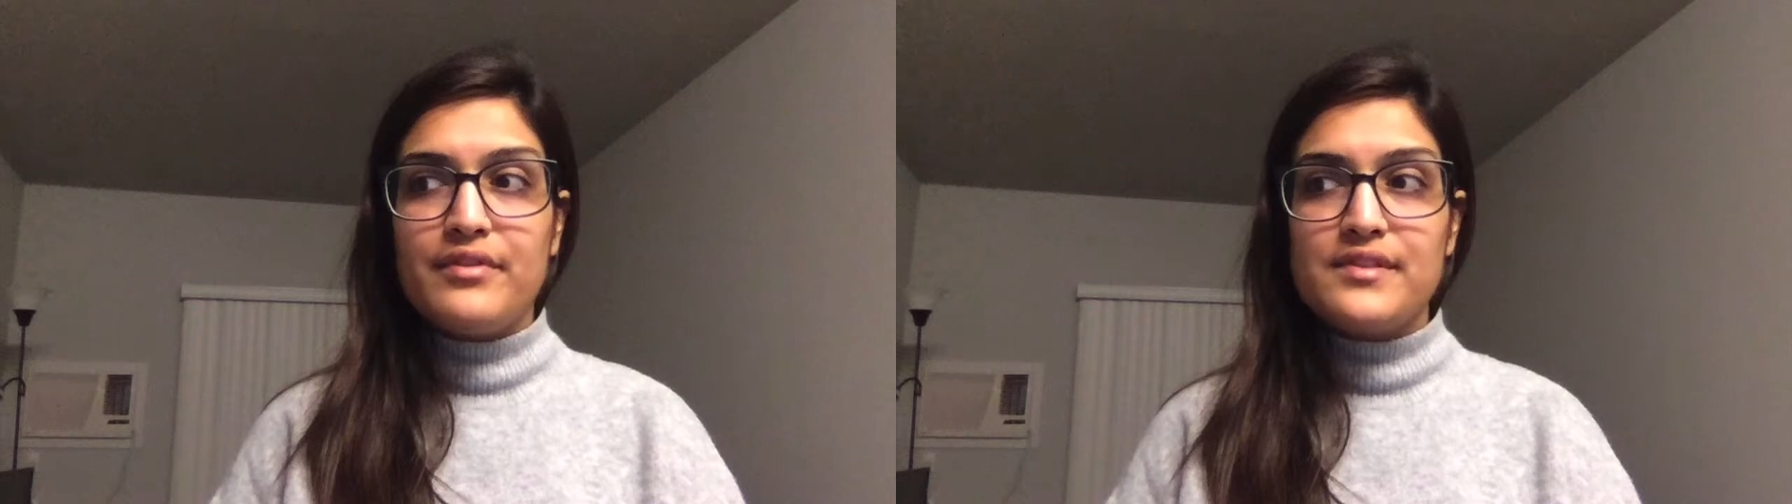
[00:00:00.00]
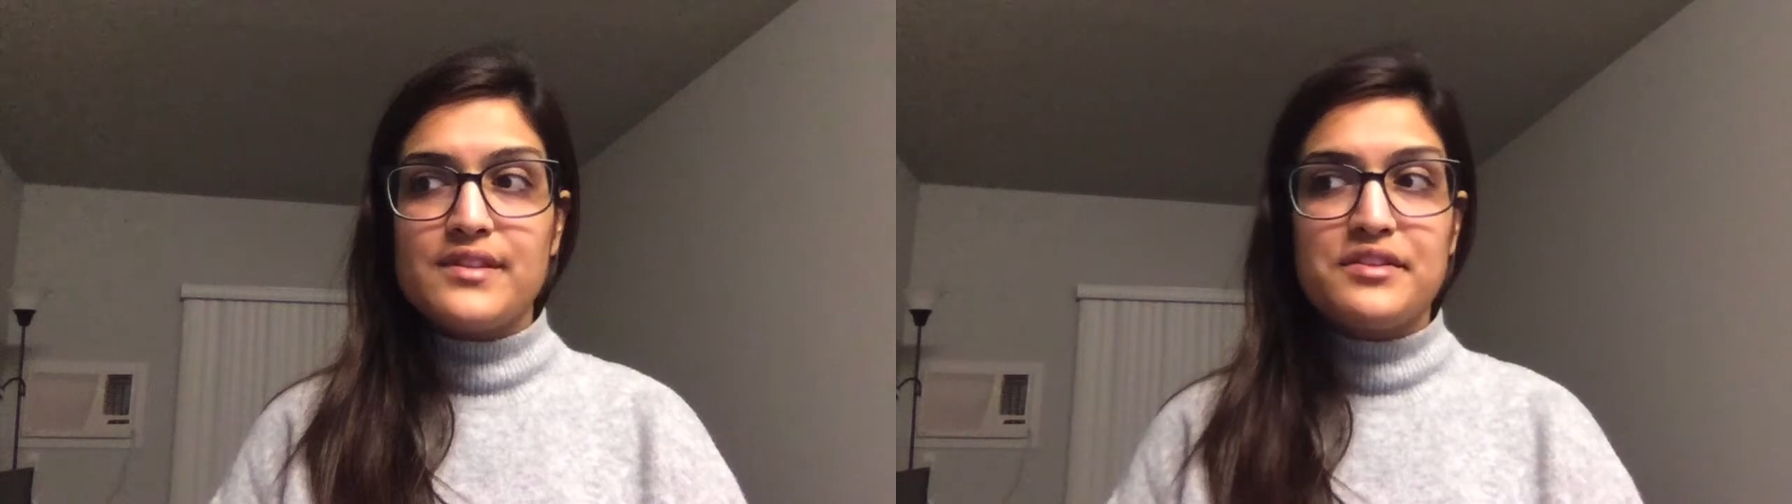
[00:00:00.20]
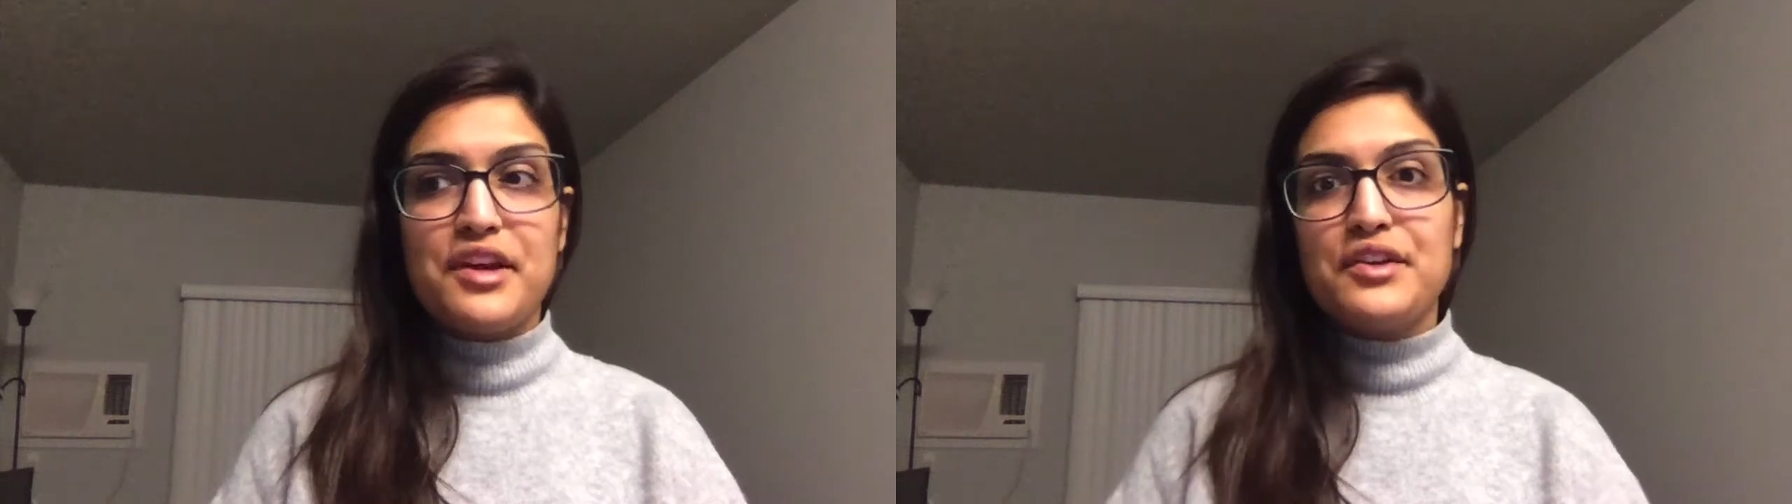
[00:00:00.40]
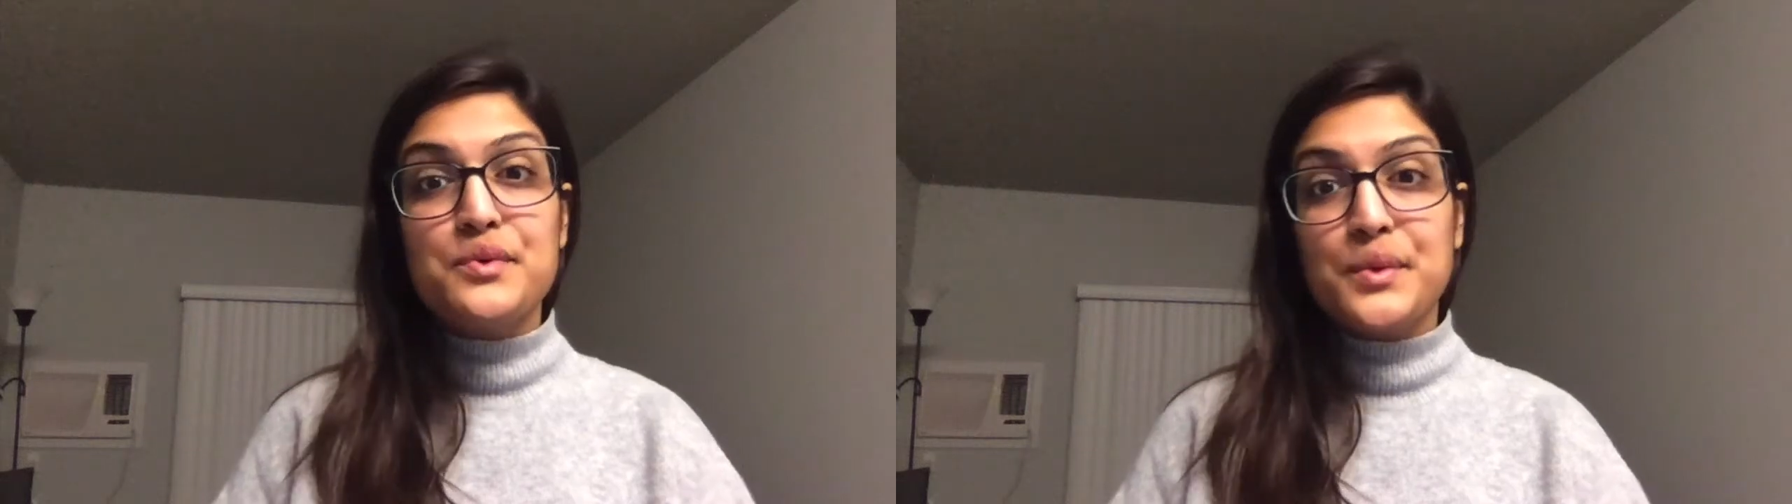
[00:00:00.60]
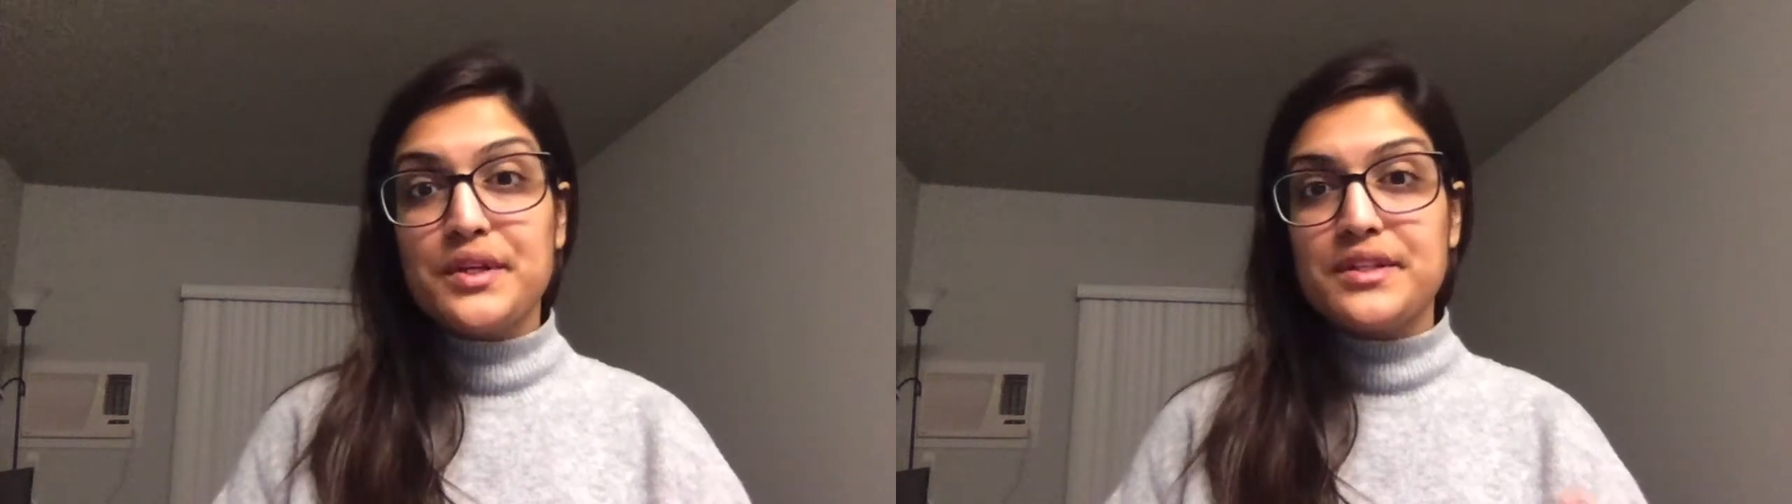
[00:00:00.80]

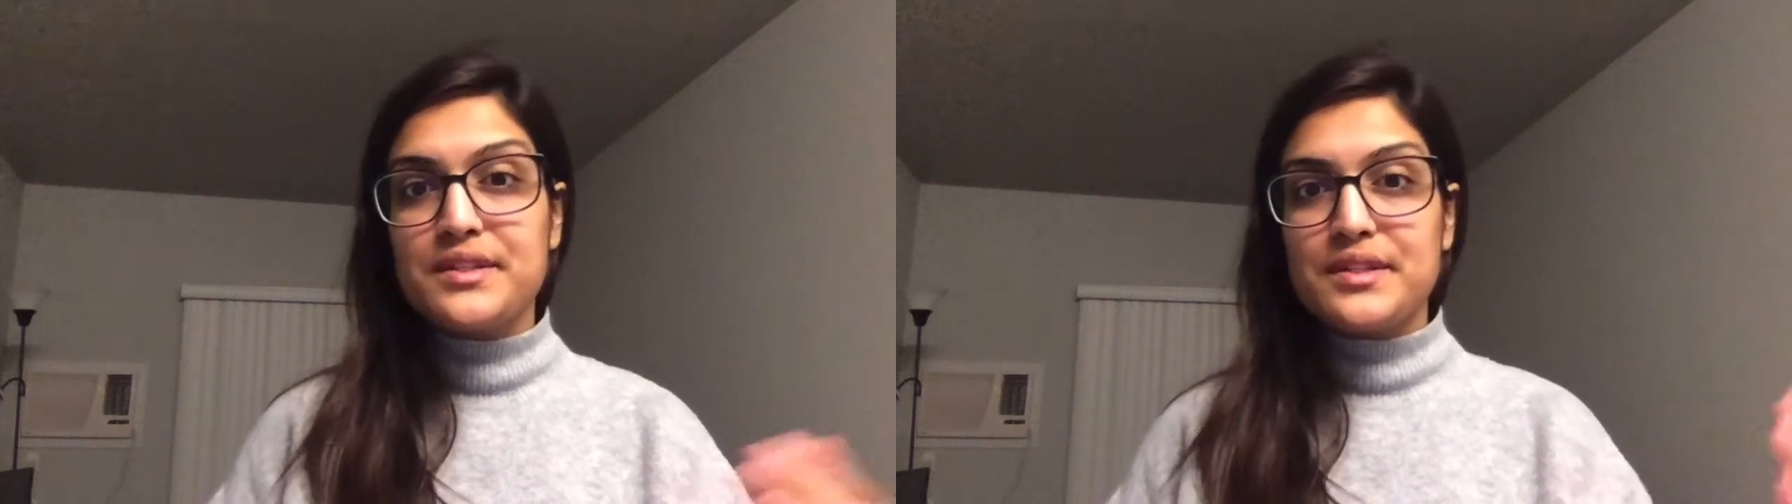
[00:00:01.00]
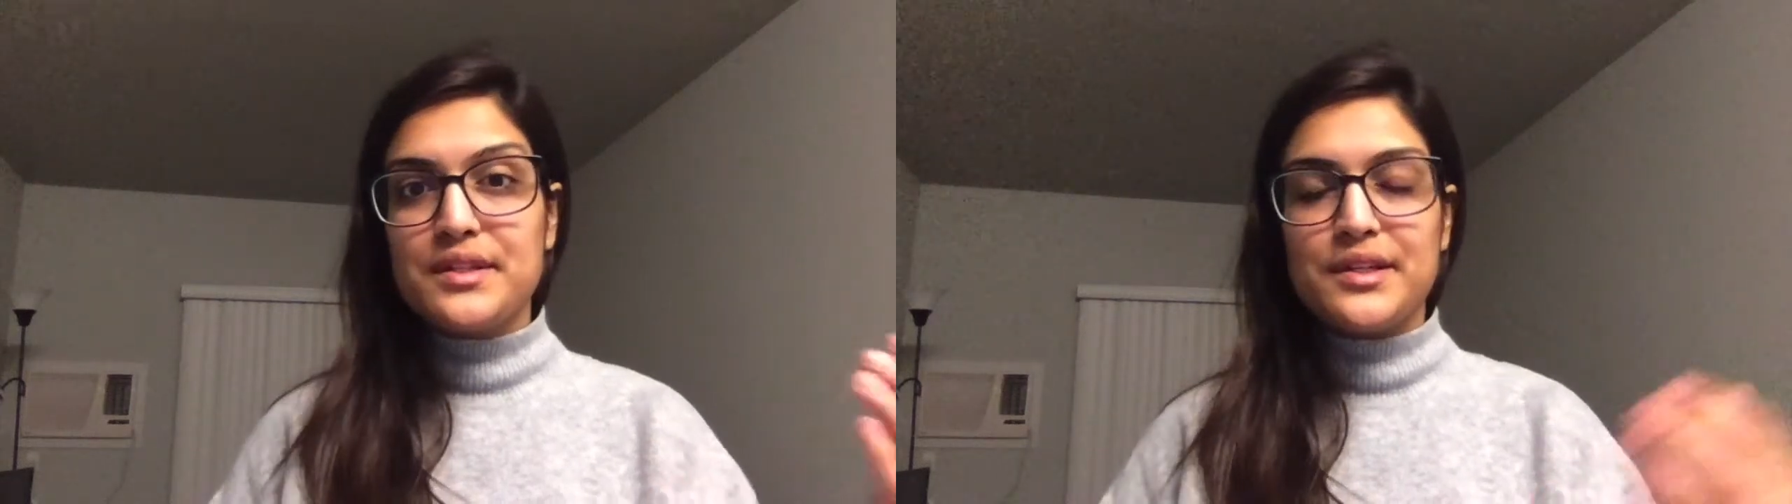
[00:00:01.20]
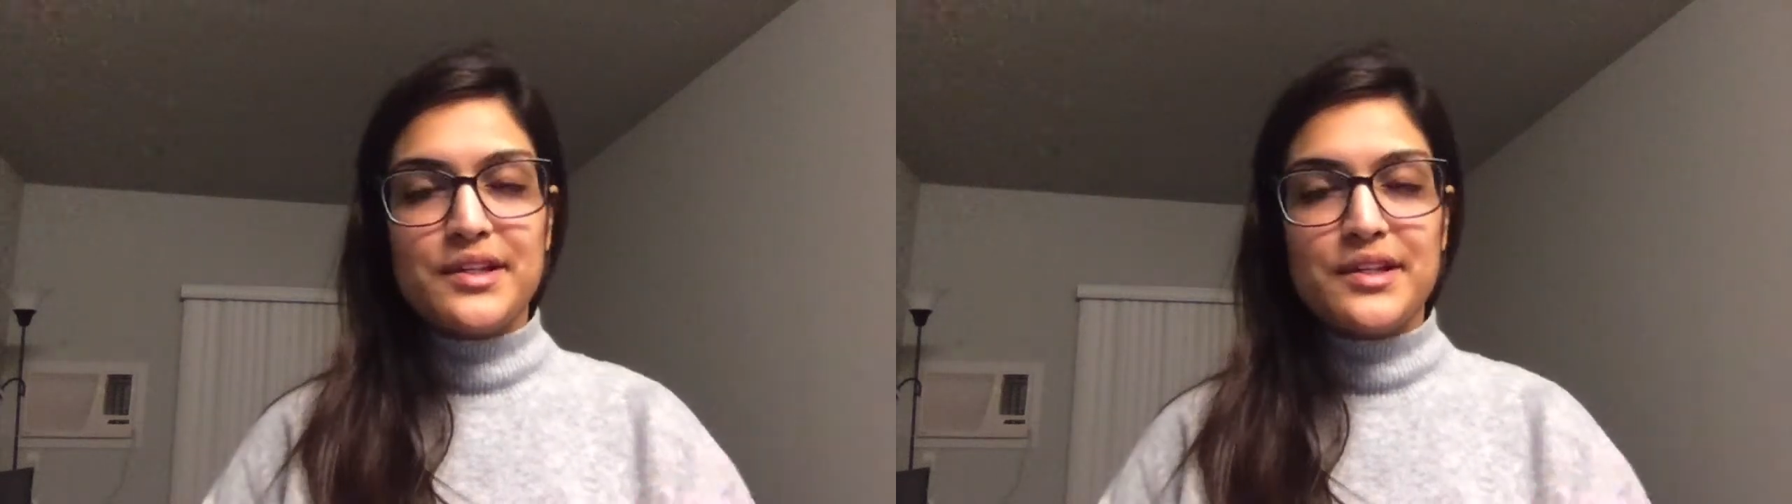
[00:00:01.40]
schedules,